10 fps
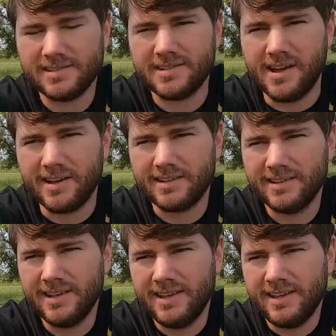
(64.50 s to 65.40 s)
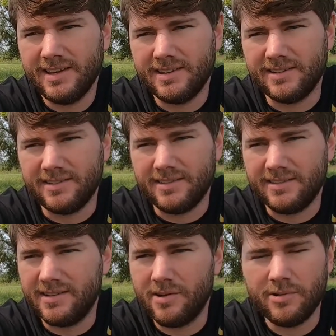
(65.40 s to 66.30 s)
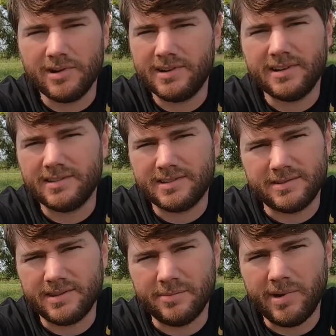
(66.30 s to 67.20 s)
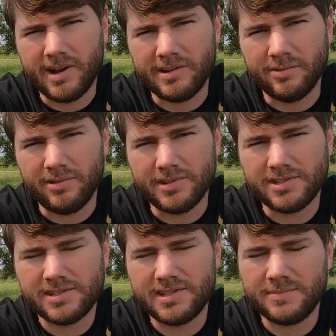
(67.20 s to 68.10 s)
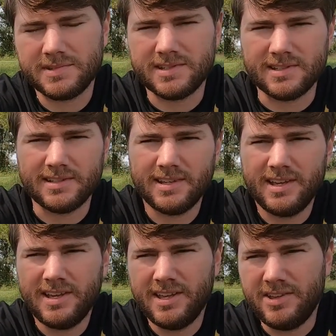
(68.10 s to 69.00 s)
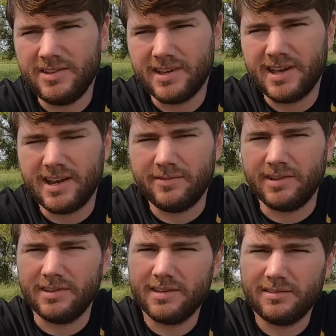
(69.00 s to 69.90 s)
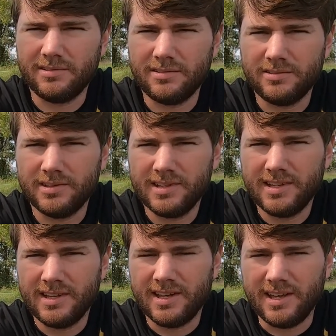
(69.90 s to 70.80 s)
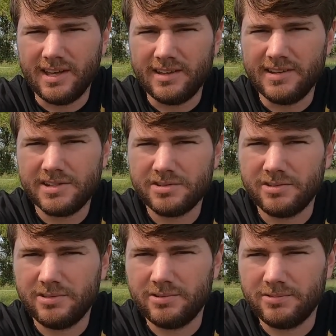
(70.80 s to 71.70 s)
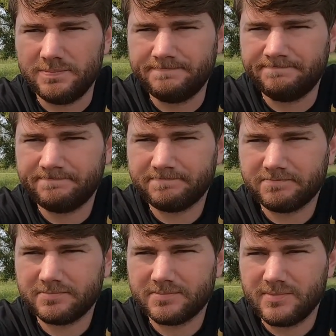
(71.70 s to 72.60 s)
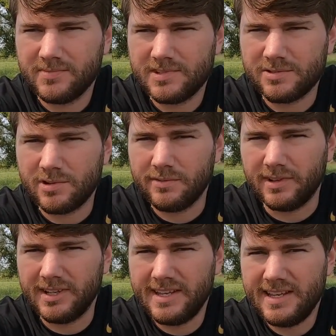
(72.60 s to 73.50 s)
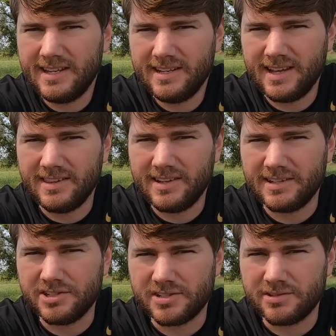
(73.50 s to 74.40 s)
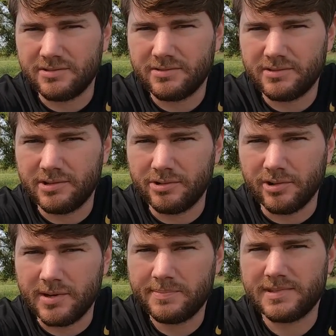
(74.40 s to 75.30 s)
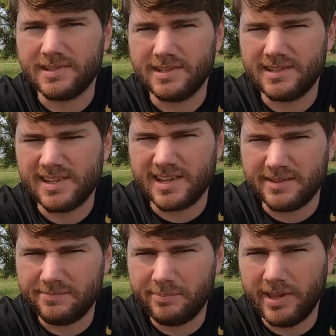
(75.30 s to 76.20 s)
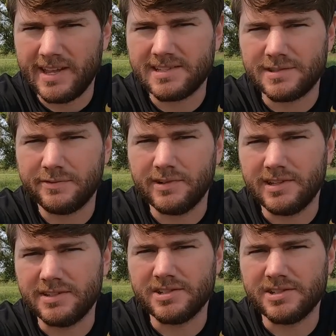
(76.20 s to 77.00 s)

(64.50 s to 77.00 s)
stock. Nowhere near the body roll. It just seems to, you get kind of a little initial sort of a lean, and then it just grips and it looks like it plants its foot and